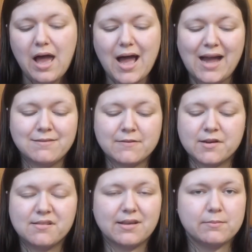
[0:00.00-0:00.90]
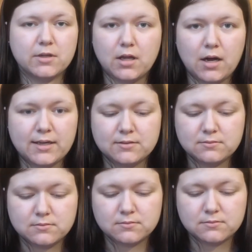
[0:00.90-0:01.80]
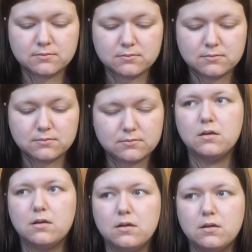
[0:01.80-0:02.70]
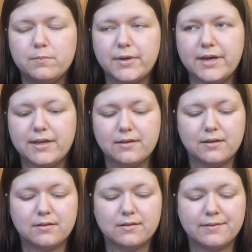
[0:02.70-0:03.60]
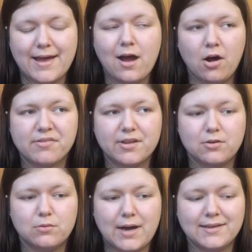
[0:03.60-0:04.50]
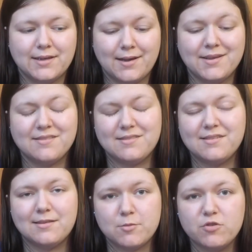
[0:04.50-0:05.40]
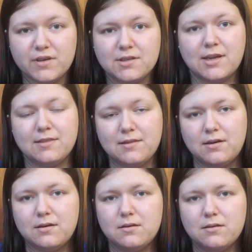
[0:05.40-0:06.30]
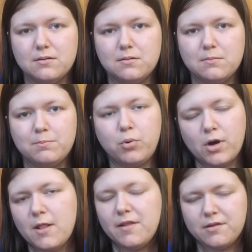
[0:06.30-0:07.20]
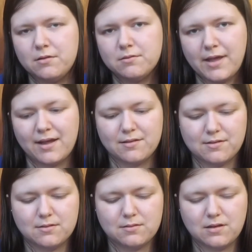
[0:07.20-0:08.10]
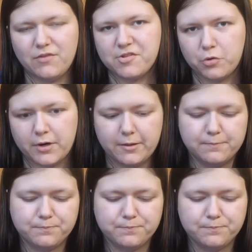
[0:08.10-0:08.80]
I've never seen Mulan, but that also, I did not need to see the movie to get the point of the dance, of the story.